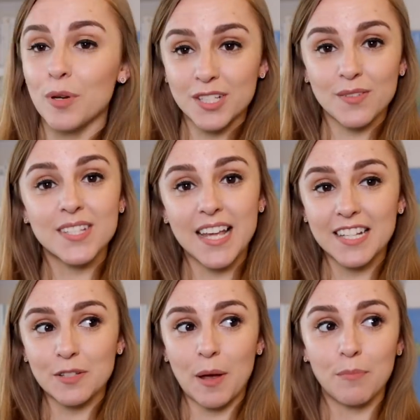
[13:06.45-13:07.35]
Because of the
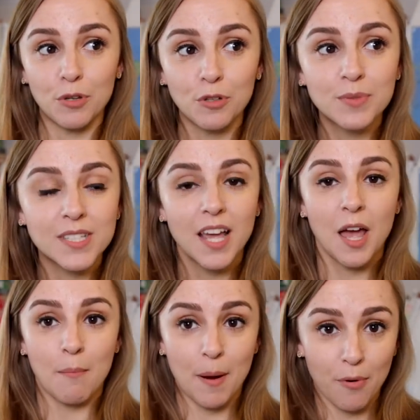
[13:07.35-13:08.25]
size of my boobs,
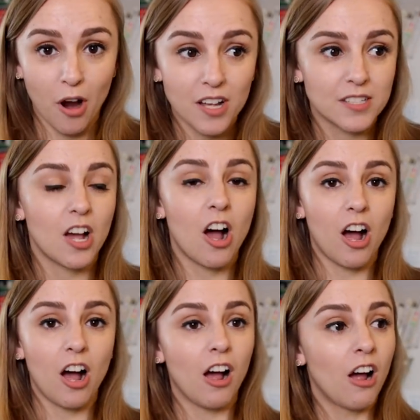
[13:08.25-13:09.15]
my bras
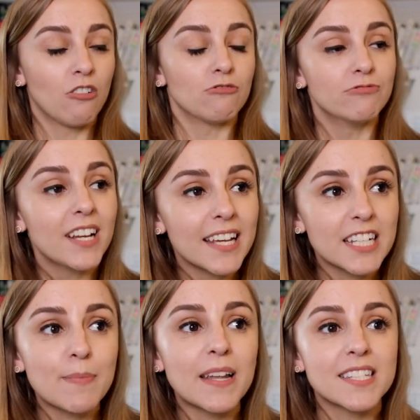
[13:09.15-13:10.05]
are really
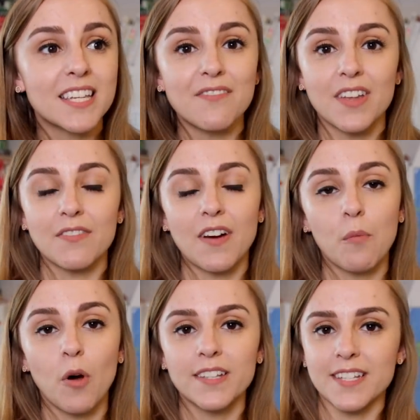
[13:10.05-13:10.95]
expensive, and if I
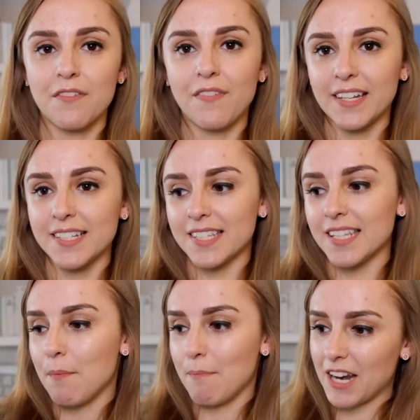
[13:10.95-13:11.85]
want a
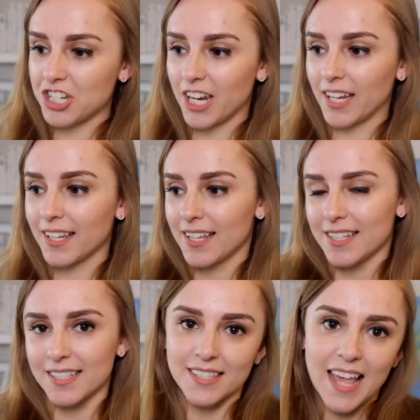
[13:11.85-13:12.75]
fancy matching
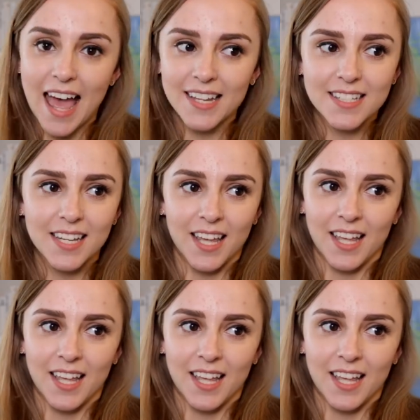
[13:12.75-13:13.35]
set,